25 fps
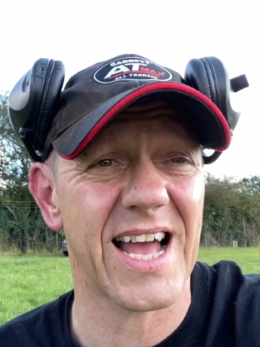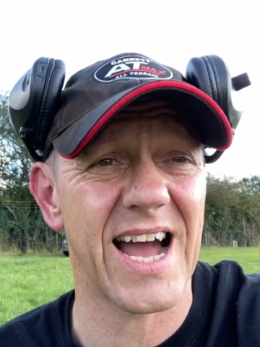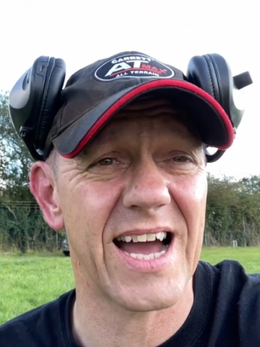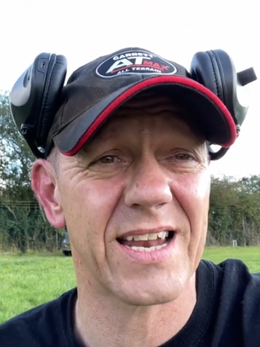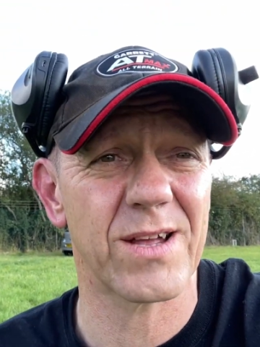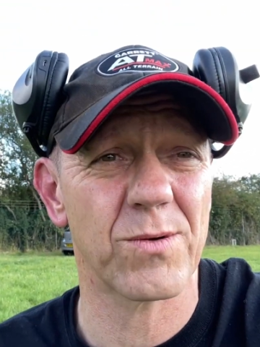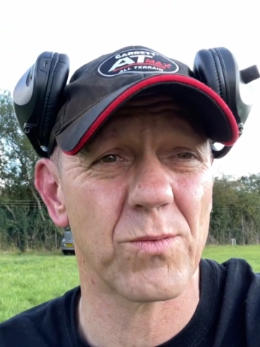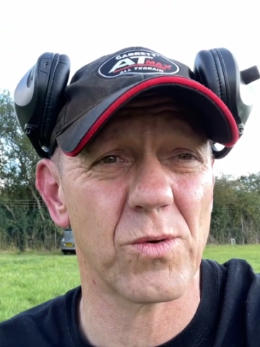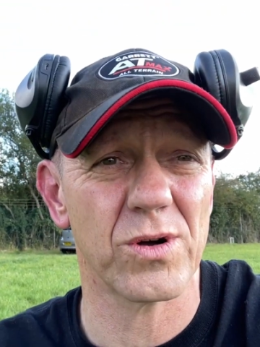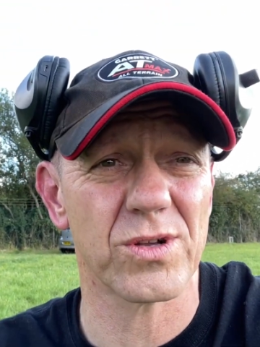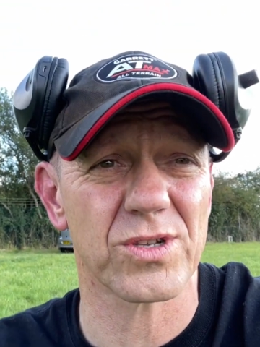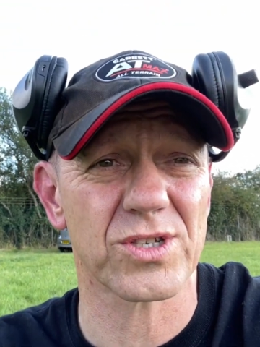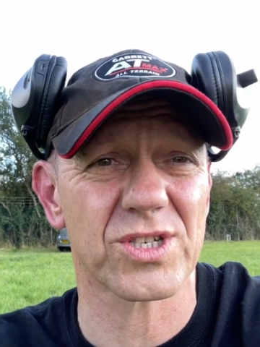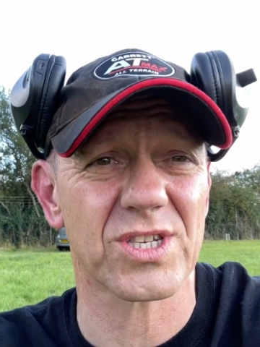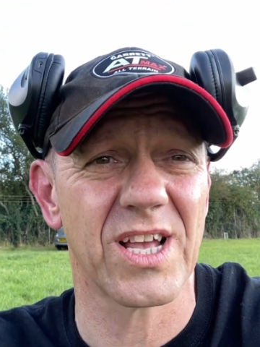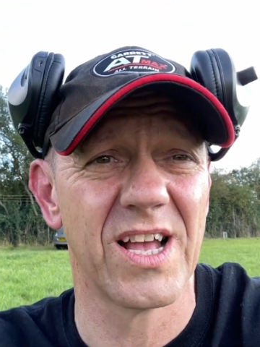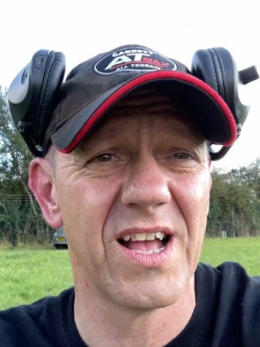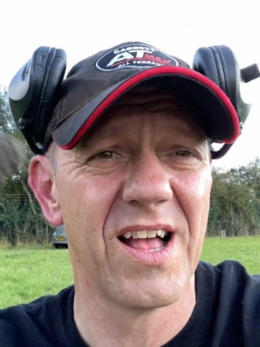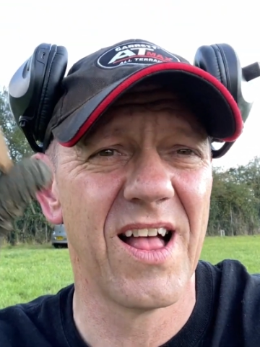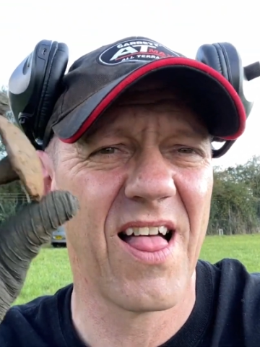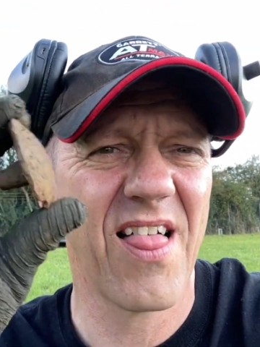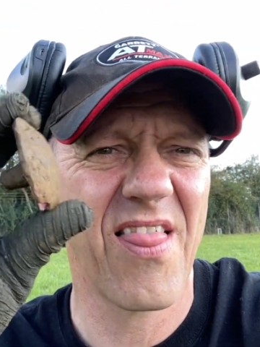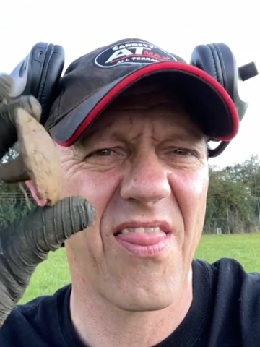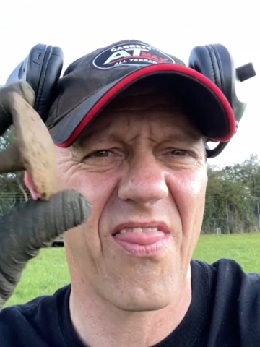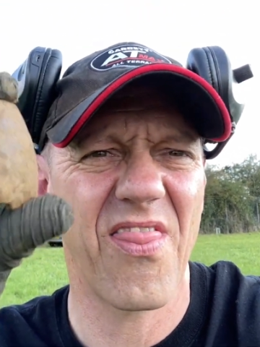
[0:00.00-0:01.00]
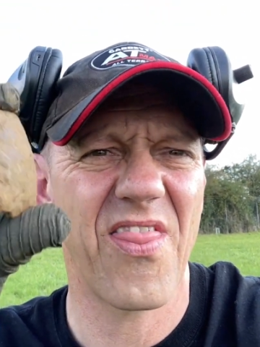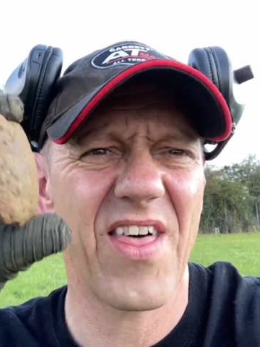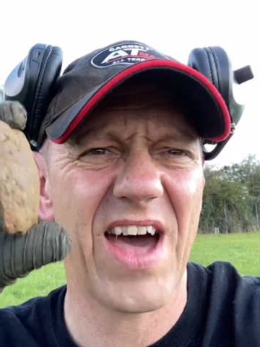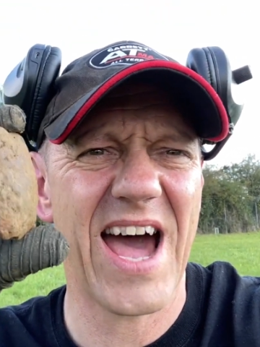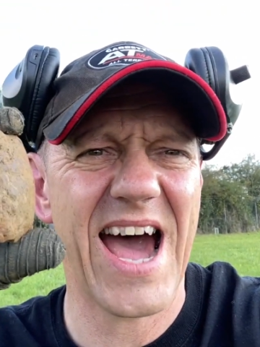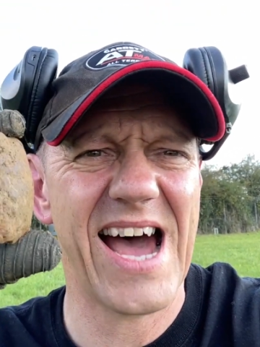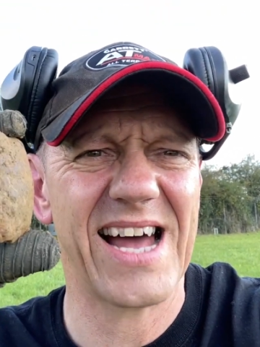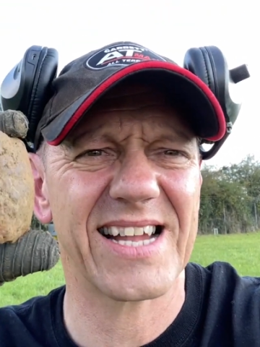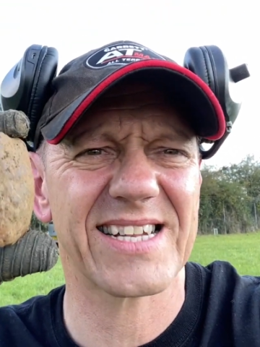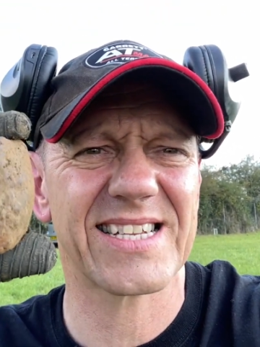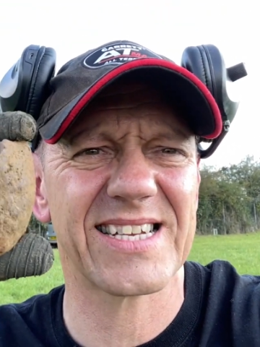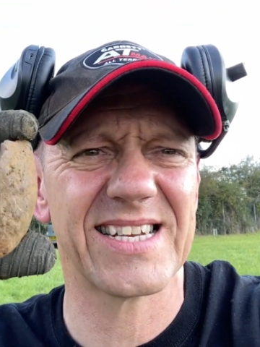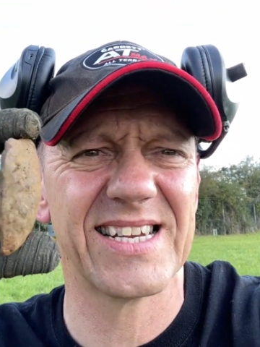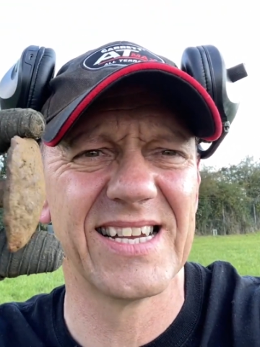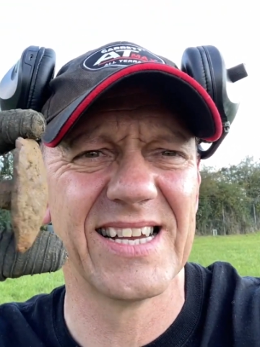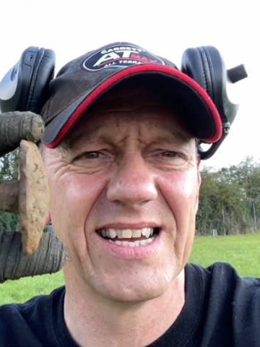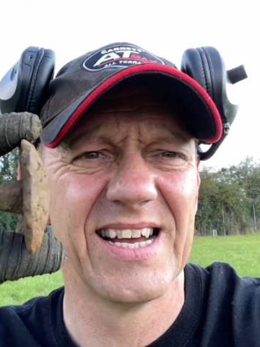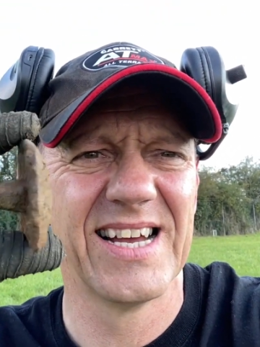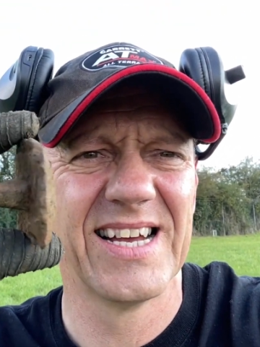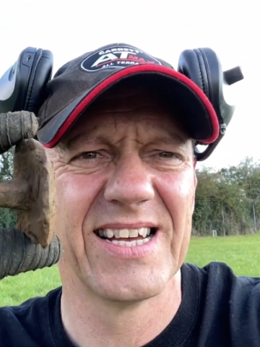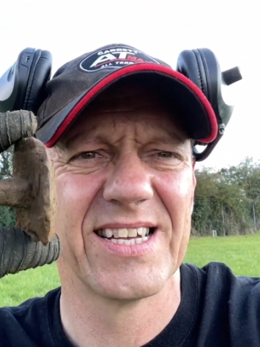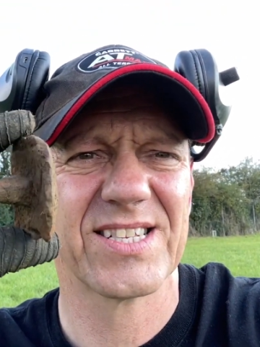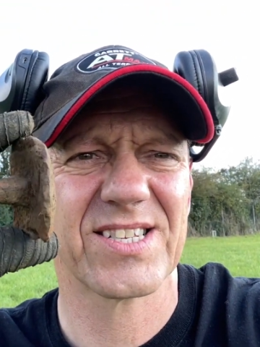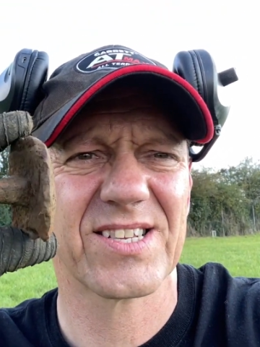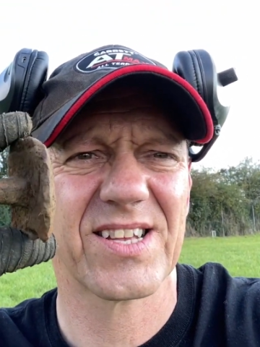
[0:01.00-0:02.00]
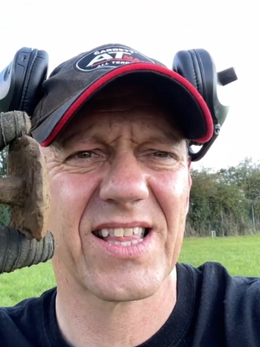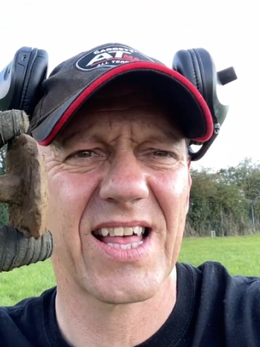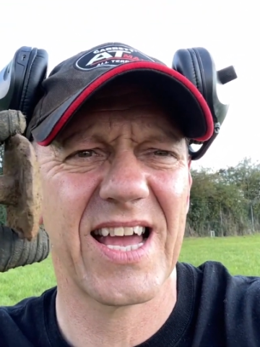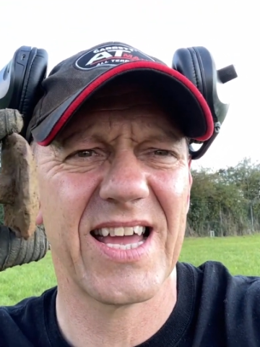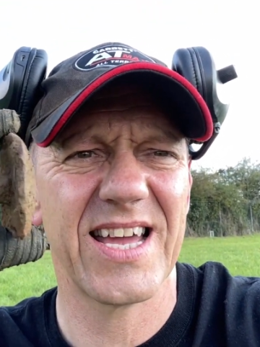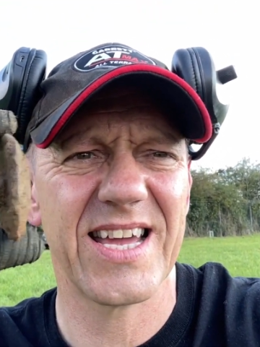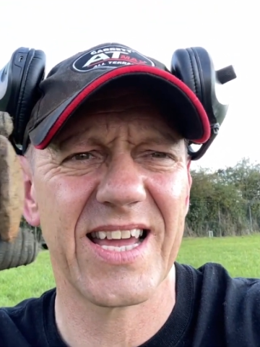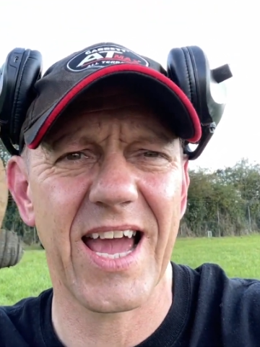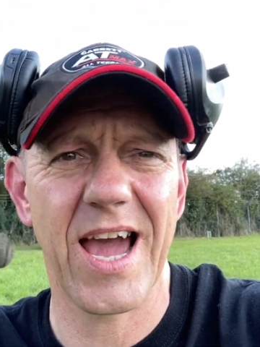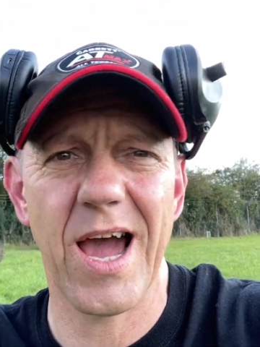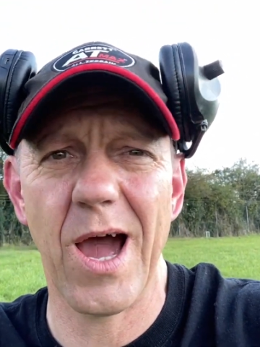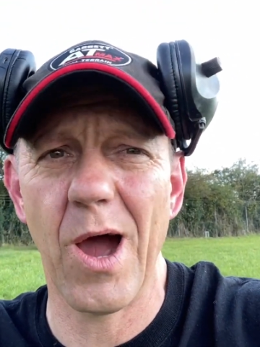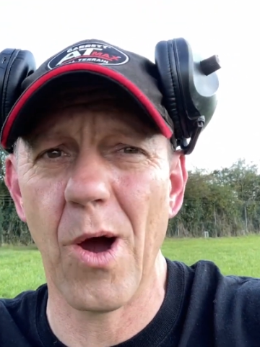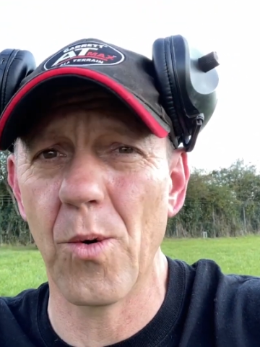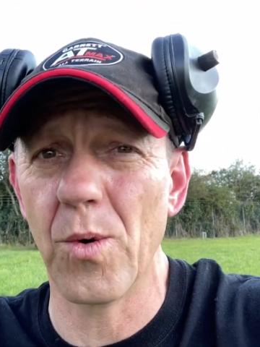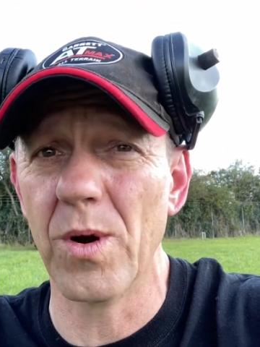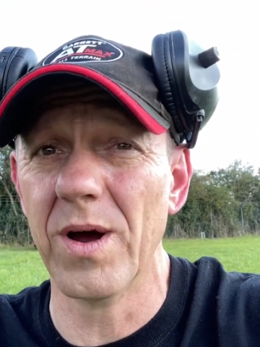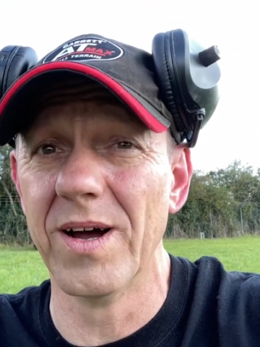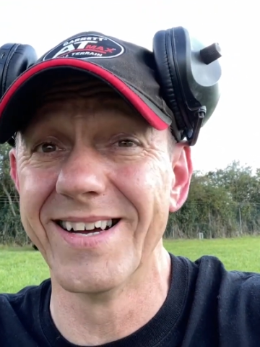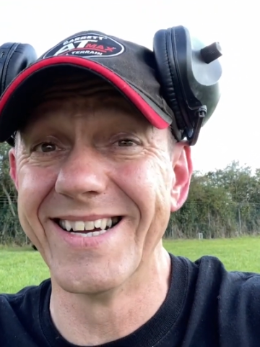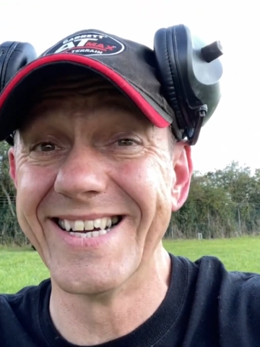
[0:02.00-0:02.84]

And it was that. So there you go.